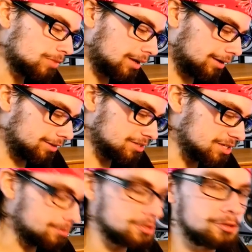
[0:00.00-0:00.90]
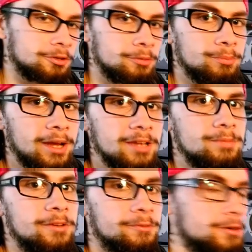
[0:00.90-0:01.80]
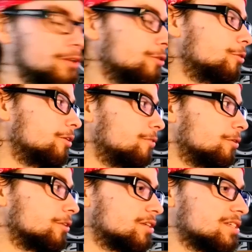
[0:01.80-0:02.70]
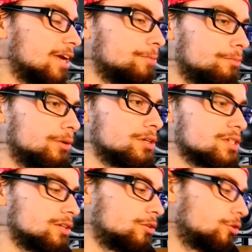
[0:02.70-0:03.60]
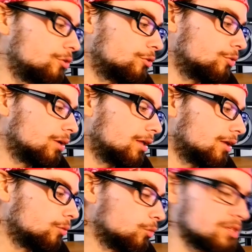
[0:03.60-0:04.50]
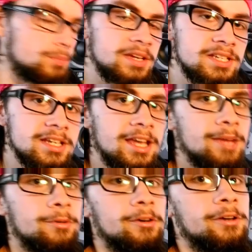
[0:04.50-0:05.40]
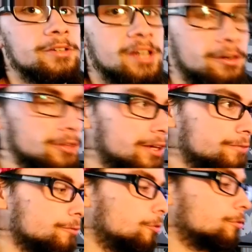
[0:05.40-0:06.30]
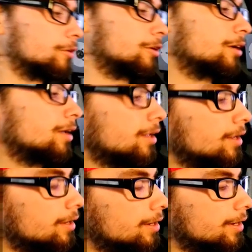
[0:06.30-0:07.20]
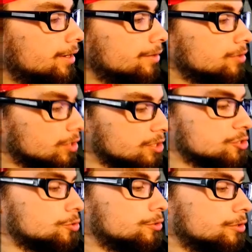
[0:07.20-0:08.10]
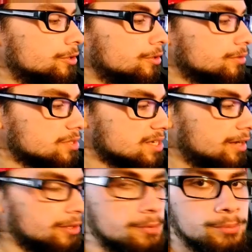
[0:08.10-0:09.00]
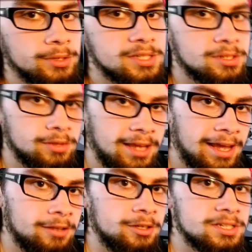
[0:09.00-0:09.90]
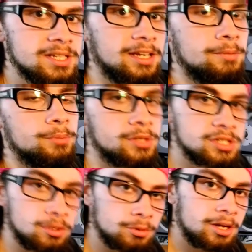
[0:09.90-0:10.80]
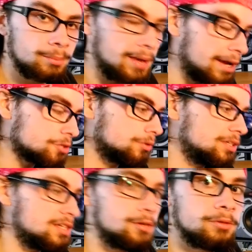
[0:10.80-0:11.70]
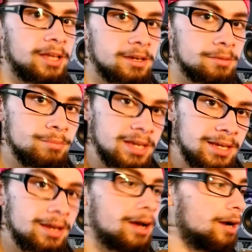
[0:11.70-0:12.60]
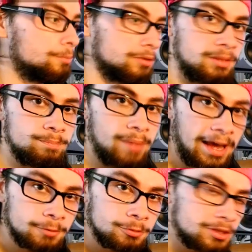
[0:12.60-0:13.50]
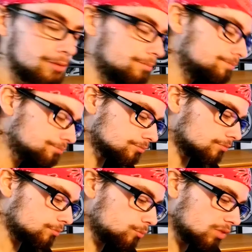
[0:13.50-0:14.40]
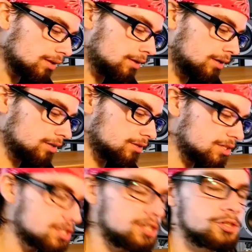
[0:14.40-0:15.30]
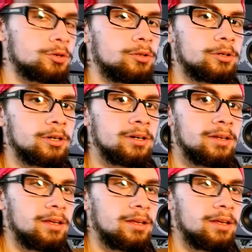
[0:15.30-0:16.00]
The Steam controller might be for you if you're the type of person who was a PC gamer your entire life, or the controller style inputs and the analog stick inputs don't come naturally to you like me. I'm really bad with them. This controller